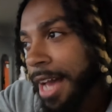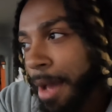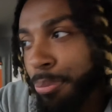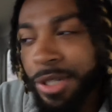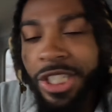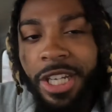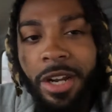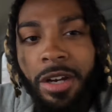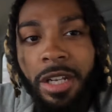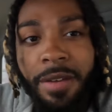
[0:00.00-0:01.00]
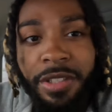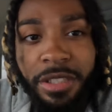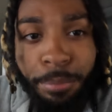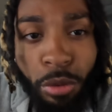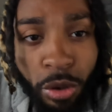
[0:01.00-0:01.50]
I appreciate all the love and
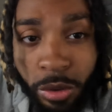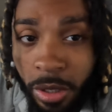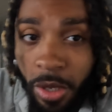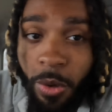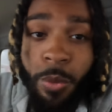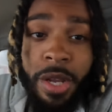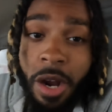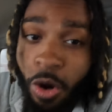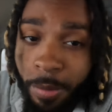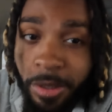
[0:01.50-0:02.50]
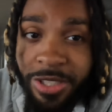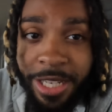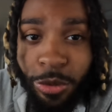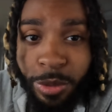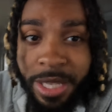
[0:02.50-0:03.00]
support. We are almost
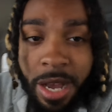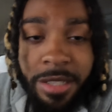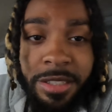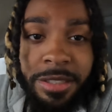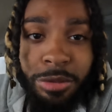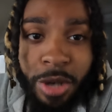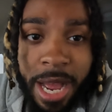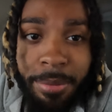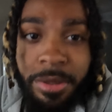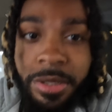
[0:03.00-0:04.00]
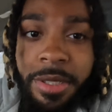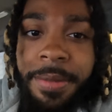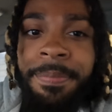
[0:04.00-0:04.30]
at 3,000 subscribers.